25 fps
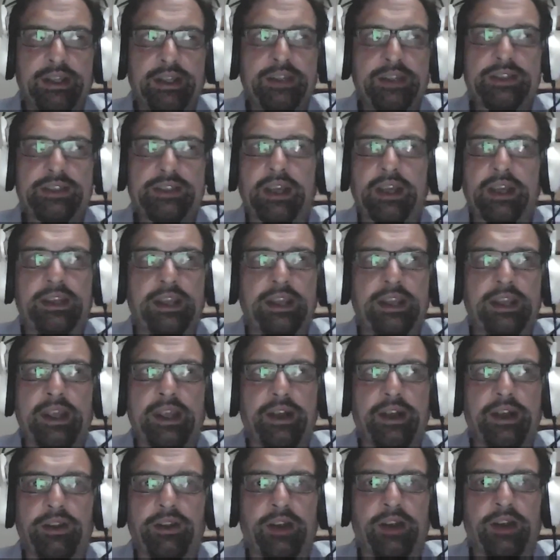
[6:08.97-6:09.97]
taking
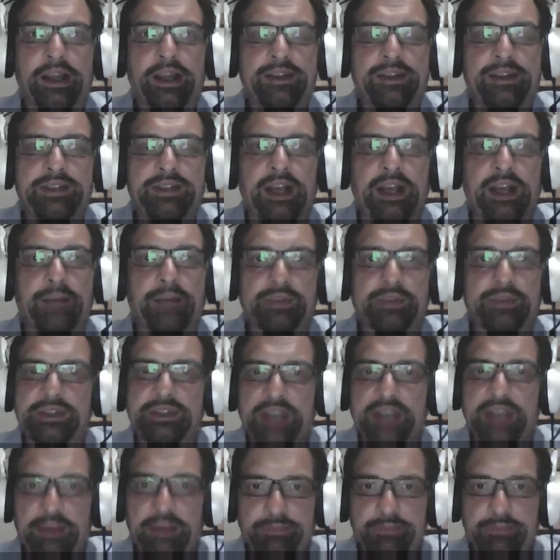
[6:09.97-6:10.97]
out like up to
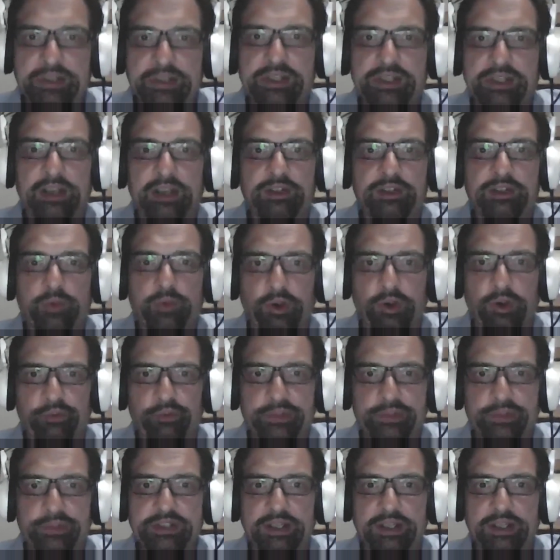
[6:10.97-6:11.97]
10%,
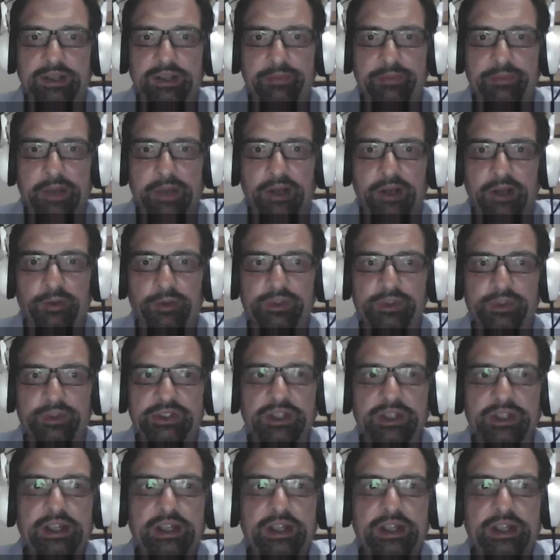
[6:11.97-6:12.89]
12% in polls.